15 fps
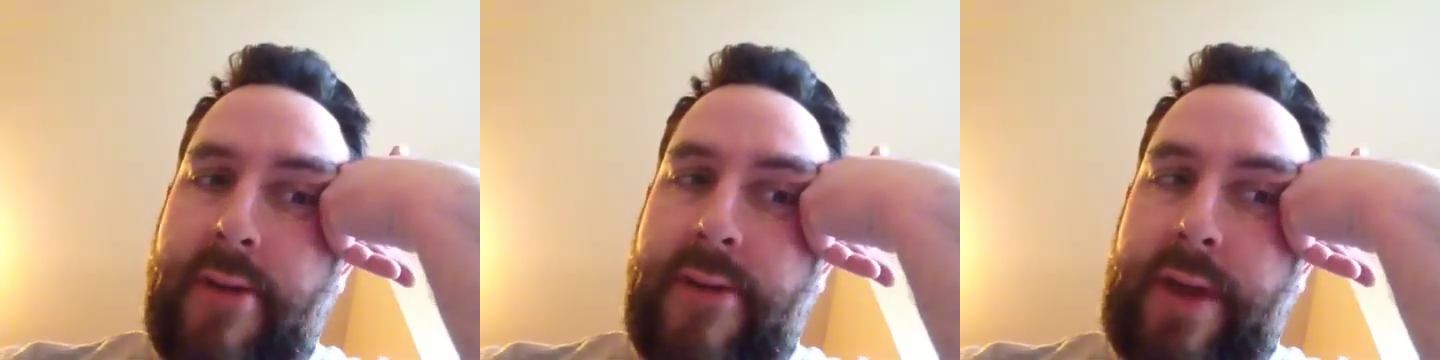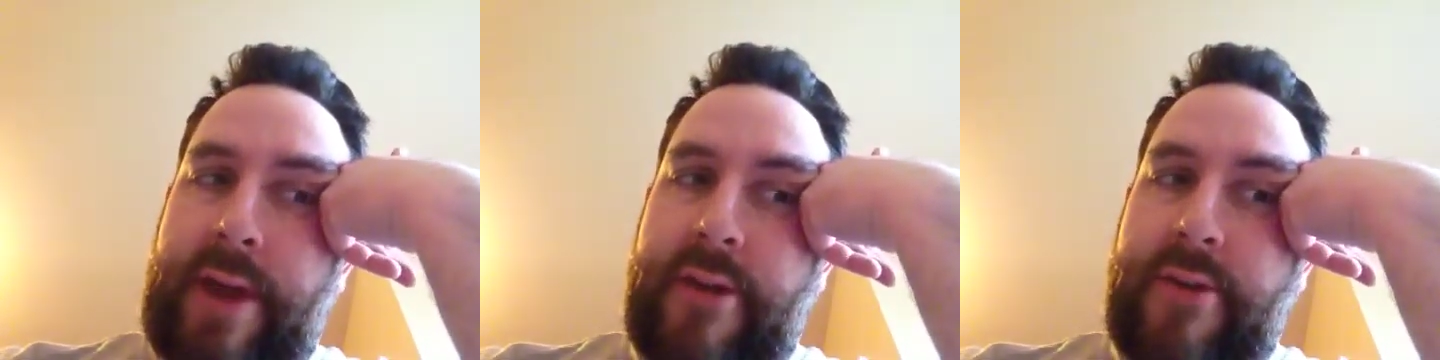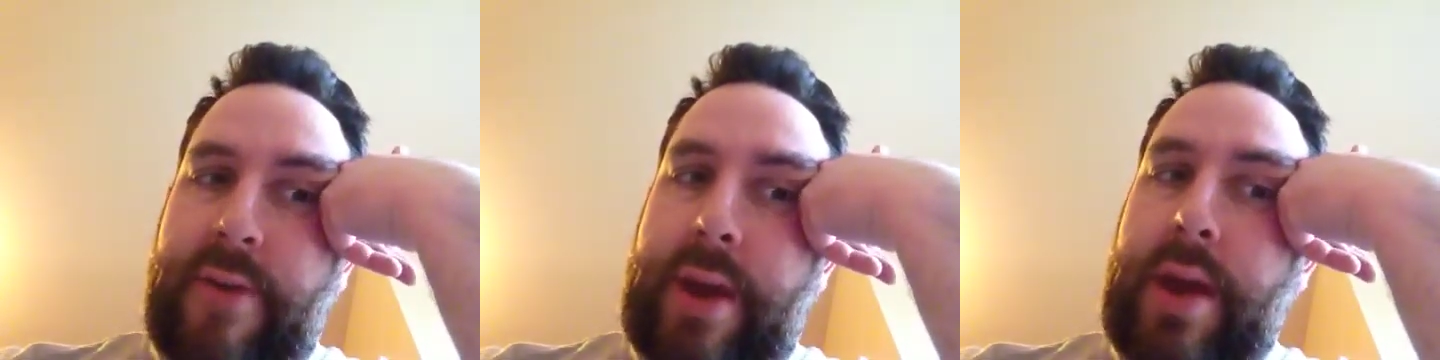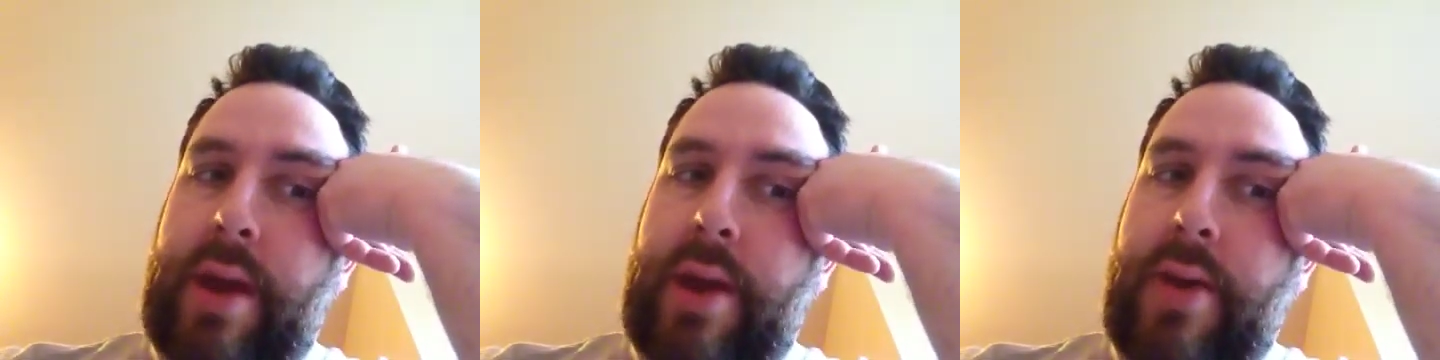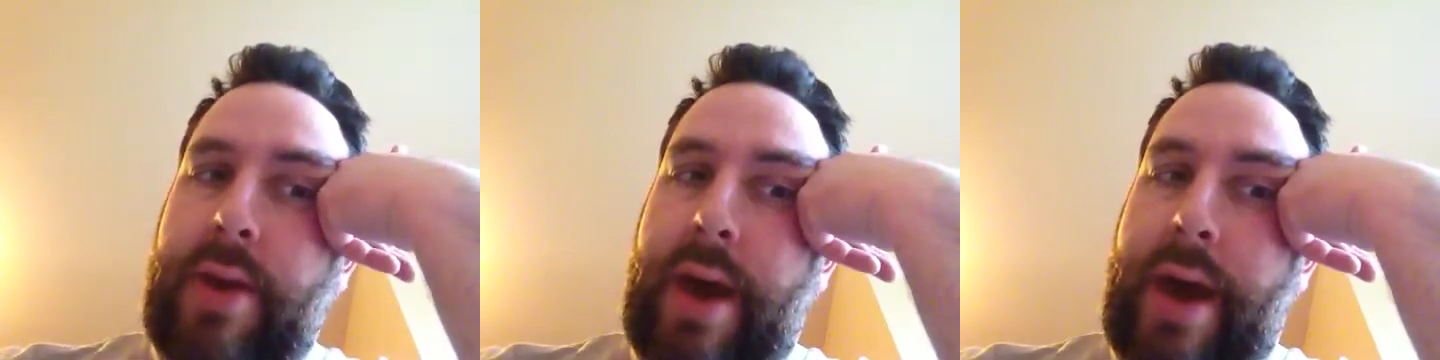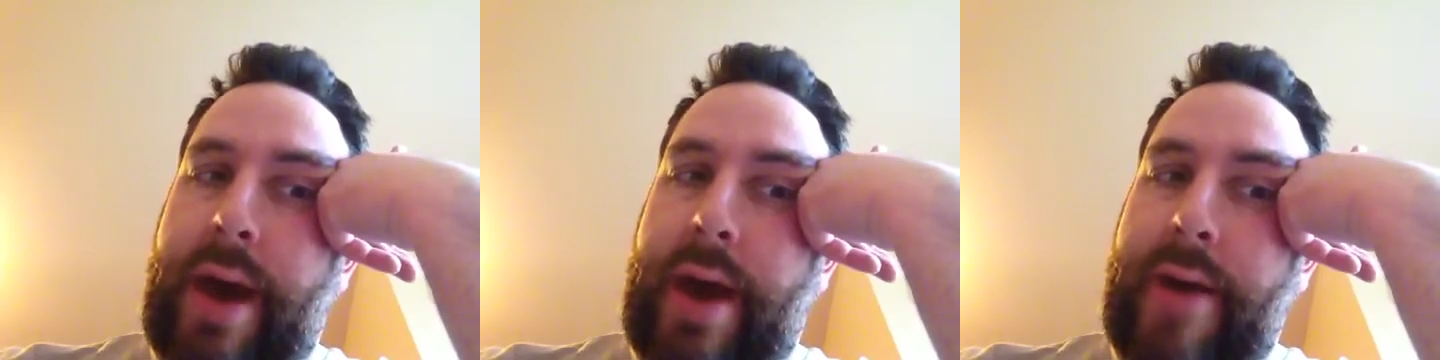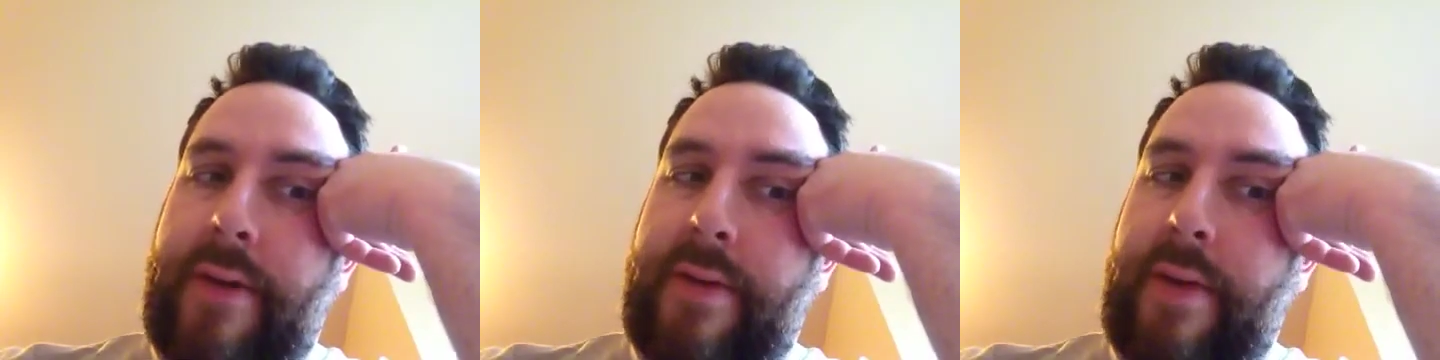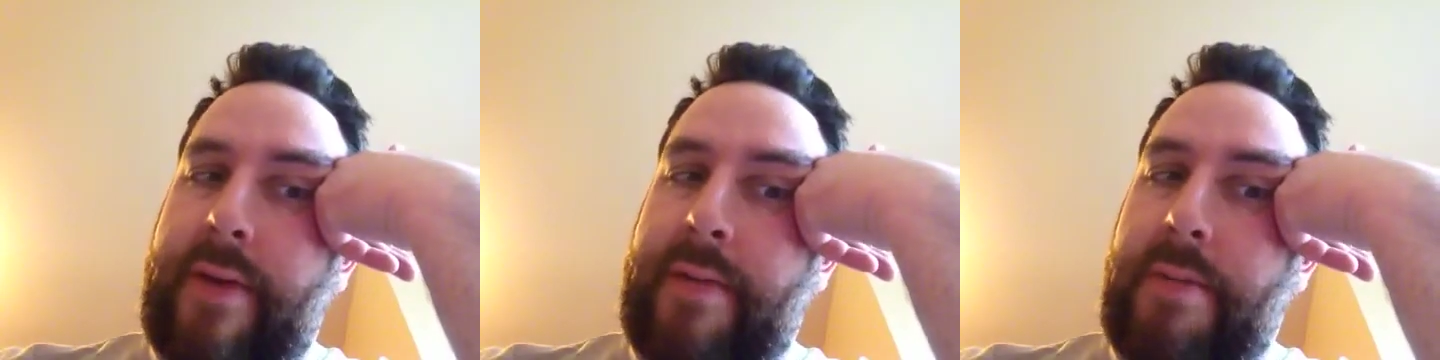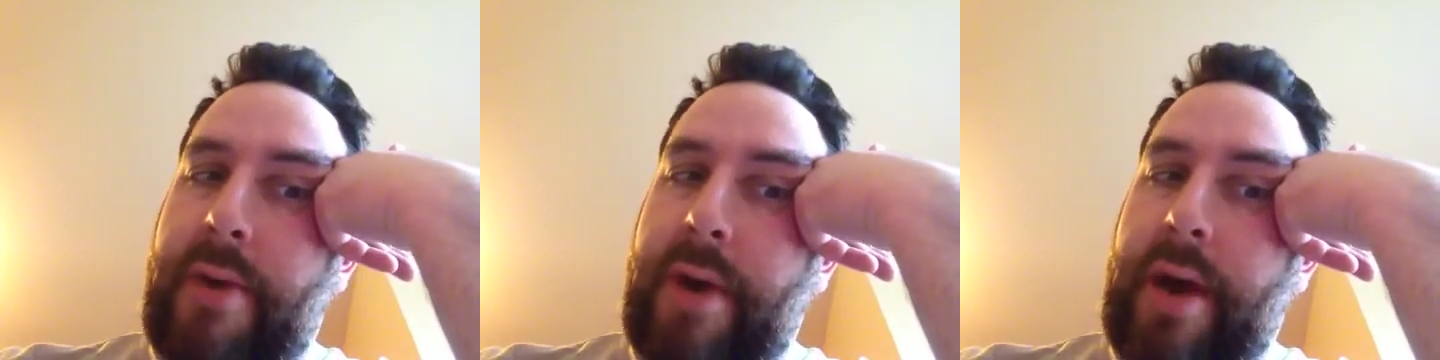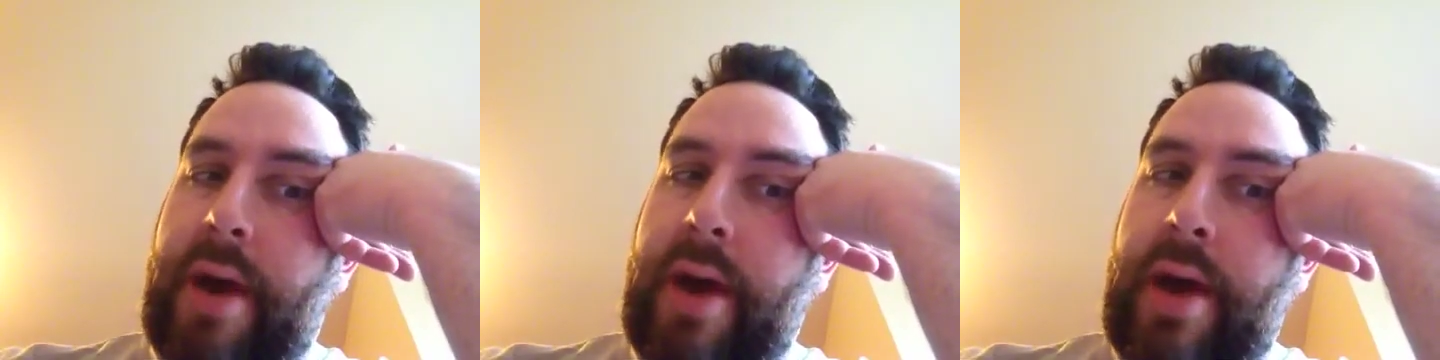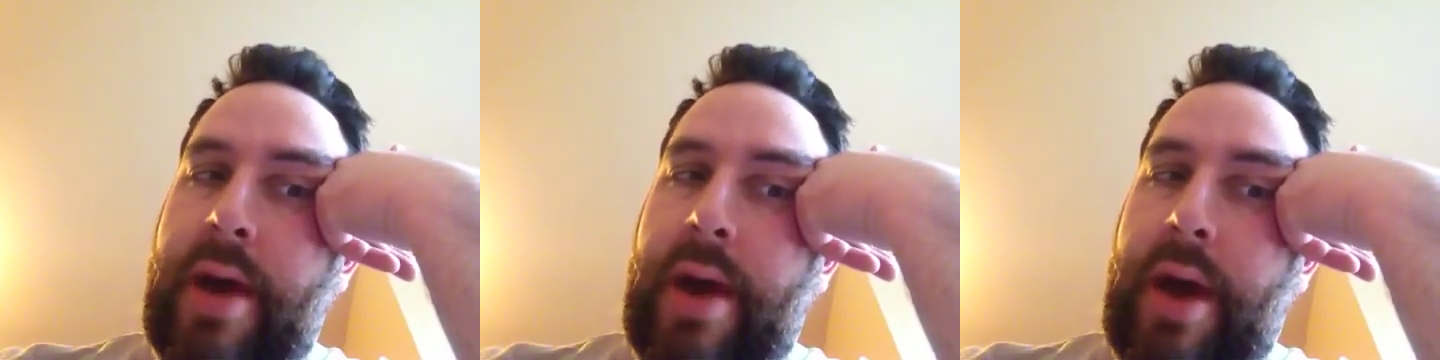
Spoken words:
finish reading you guys this book.